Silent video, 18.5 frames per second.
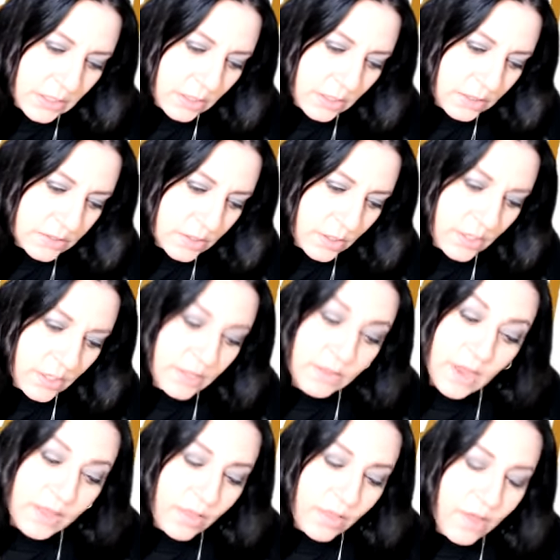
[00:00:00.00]
So
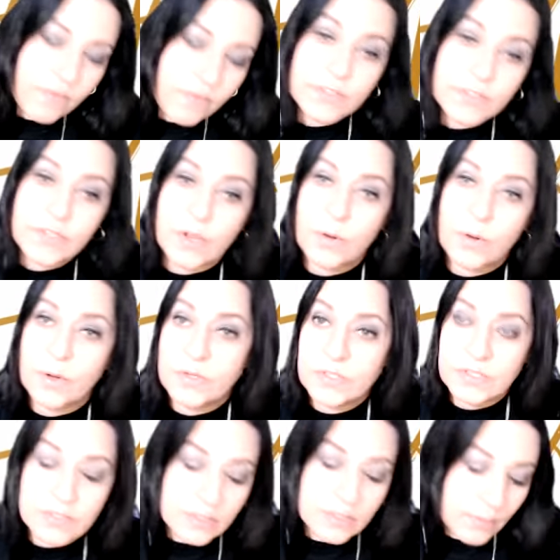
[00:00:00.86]
I love the Sonos
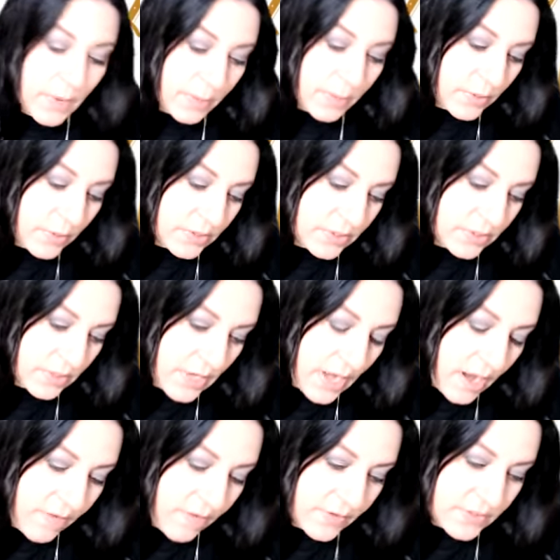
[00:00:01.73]
system. I personally have a